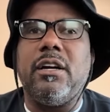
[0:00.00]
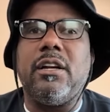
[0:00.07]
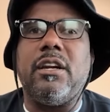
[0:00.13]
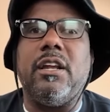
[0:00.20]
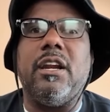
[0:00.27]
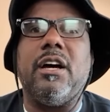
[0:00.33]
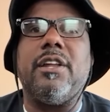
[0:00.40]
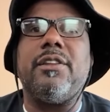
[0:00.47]

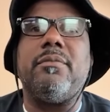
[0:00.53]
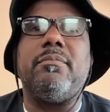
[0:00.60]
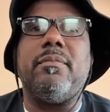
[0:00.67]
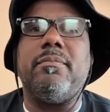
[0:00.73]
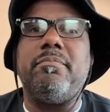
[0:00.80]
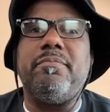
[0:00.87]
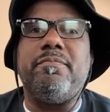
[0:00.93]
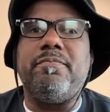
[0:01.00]
that other
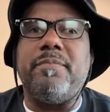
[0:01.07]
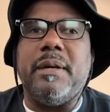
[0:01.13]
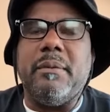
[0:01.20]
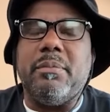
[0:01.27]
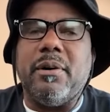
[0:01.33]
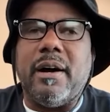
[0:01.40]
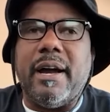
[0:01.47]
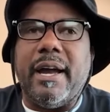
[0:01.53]

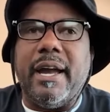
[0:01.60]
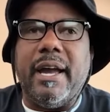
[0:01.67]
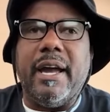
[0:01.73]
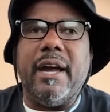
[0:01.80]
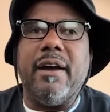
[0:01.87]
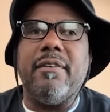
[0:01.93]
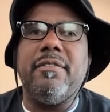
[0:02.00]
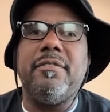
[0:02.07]
people
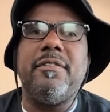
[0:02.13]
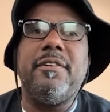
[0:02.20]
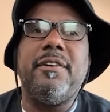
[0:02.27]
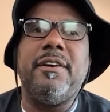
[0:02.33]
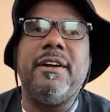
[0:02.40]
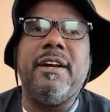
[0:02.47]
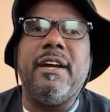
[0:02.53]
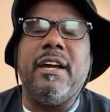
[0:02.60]
had
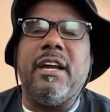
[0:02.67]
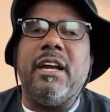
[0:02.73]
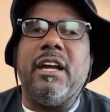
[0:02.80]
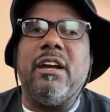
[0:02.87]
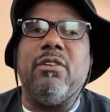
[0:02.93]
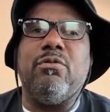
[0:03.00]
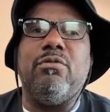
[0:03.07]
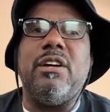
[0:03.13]

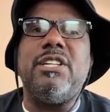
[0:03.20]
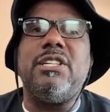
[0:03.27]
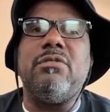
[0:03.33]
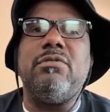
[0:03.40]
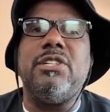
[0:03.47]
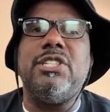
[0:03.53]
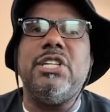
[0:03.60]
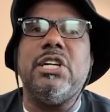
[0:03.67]
and wish it
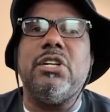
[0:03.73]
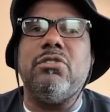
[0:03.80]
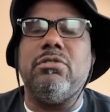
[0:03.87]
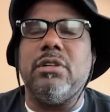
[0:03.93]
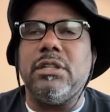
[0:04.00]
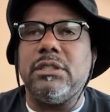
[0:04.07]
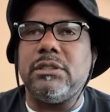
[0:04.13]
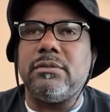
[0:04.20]
was
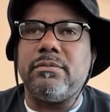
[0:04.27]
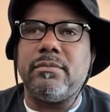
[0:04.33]
yours.